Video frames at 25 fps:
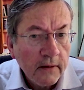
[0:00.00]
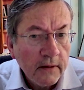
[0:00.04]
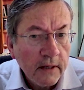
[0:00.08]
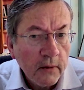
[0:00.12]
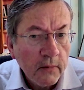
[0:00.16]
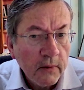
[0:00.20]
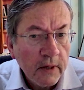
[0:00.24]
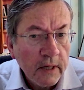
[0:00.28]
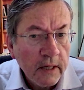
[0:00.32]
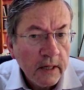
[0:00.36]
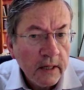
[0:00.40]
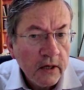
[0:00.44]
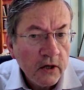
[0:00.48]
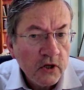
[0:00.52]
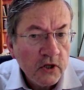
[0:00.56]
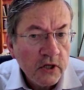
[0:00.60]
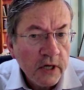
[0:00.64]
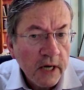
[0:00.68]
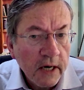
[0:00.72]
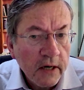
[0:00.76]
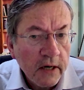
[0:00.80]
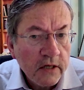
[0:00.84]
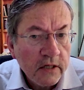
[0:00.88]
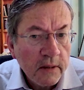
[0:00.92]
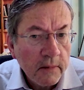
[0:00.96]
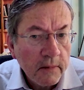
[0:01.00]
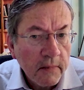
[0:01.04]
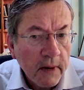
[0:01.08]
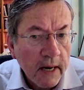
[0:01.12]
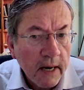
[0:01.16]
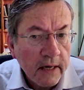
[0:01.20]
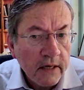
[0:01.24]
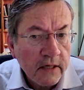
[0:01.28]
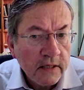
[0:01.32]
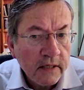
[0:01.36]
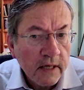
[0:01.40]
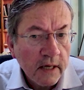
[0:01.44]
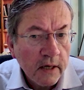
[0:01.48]
I think we need to change the
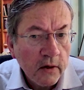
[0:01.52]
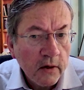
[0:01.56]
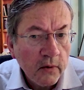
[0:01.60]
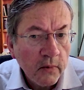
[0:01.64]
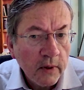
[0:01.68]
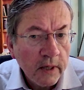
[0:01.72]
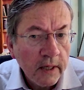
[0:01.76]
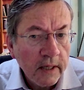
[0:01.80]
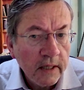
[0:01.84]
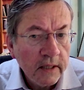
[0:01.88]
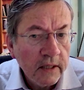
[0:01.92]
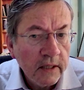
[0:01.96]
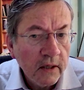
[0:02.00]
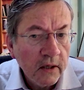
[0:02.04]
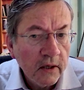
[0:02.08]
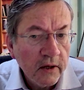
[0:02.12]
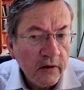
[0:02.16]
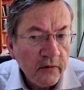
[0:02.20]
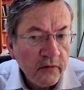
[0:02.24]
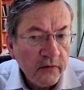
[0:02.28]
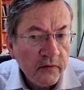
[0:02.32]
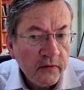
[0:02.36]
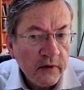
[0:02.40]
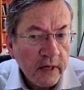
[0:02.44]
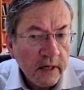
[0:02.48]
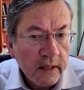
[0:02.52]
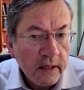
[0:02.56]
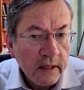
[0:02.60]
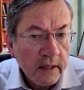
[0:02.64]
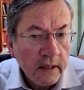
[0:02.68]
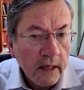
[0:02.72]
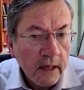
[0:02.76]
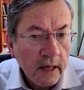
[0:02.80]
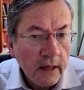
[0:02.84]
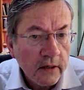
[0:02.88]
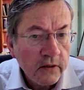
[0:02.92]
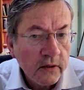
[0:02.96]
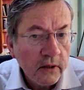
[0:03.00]
mindset. We need to lift
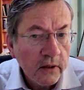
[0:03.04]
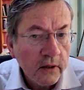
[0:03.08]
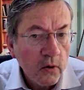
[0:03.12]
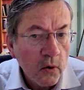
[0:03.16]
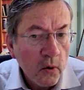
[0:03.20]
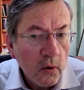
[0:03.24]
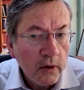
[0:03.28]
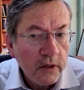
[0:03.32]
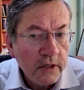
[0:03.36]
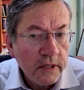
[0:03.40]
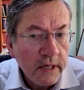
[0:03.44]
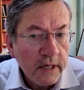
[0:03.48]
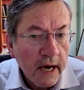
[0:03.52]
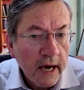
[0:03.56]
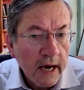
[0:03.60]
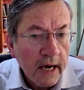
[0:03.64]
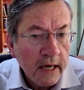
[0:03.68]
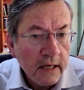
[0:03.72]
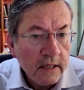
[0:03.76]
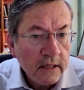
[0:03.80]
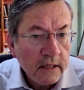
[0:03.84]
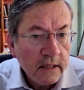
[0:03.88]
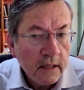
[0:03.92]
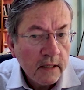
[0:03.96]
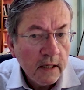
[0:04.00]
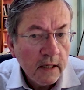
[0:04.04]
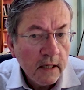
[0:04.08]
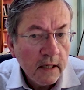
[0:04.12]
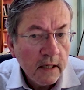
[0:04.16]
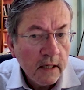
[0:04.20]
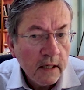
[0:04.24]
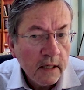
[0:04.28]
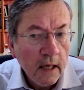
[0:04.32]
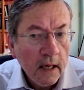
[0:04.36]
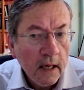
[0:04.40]
it as a core task.